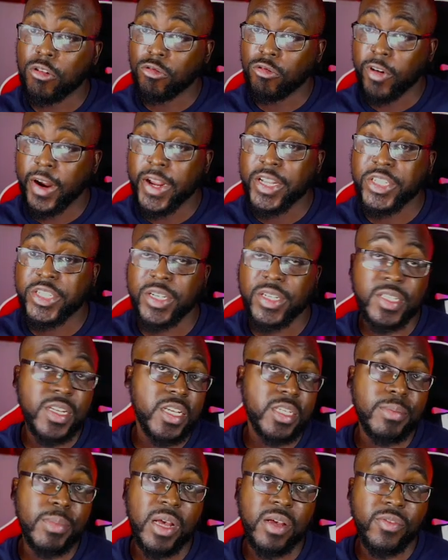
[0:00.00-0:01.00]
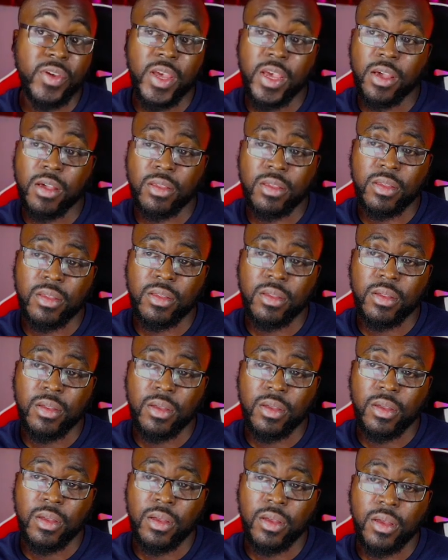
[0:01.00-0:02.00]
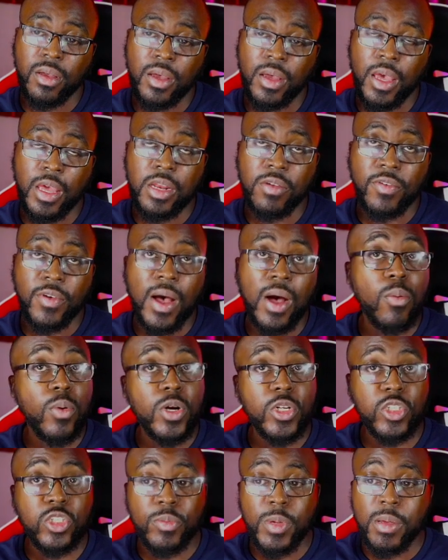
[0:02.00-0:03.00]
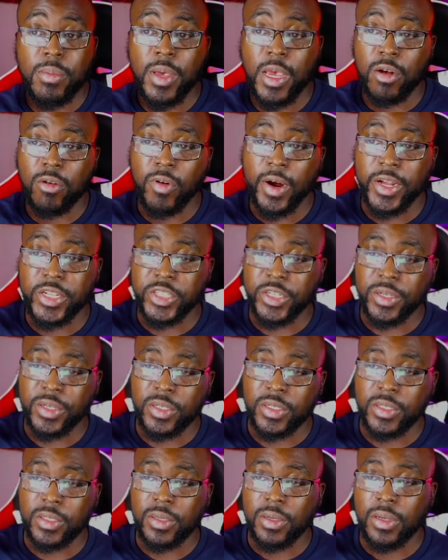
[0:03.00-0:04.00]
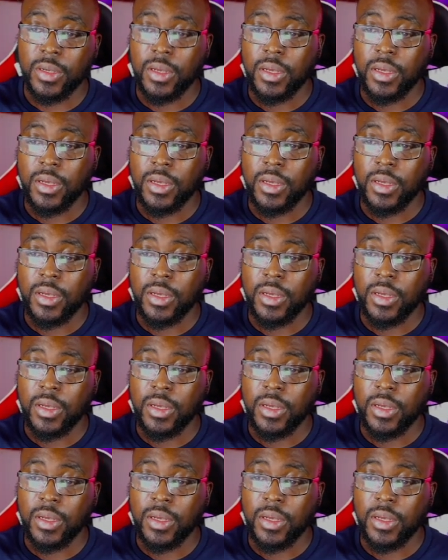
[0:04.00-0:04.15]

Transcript: righteousness by faith. And if I want to be made righteous,